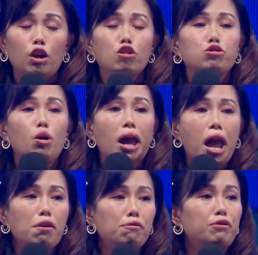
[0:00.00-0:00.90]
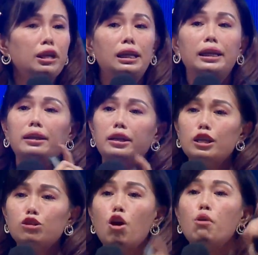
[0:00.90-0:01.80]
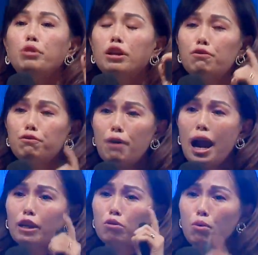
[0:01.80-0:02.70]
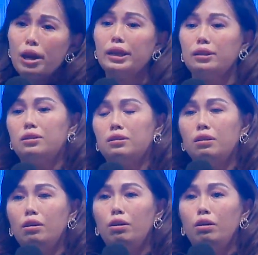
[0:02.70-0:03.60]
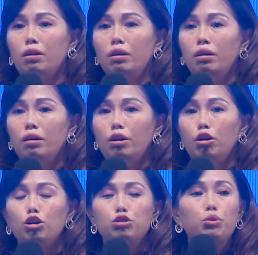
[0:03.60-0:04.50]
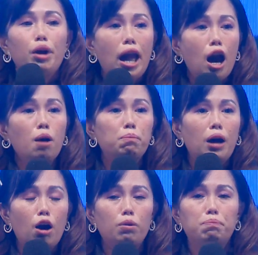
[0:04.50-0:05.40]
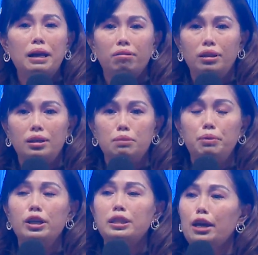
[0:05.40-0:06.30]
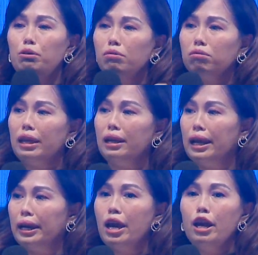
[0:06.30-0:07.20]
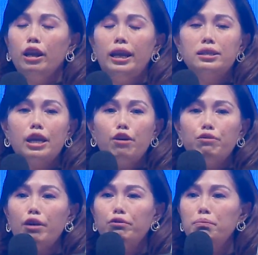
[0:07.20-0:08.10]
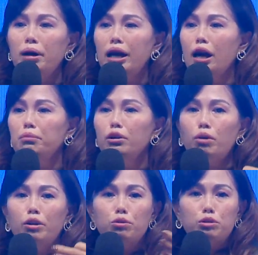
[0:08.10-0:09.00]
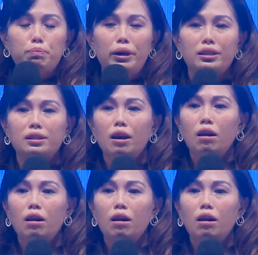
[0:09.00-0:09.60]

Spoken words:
So every leaders will find ways to help our partners. Because I don't think like, let's say if every month I'm the one who speaks,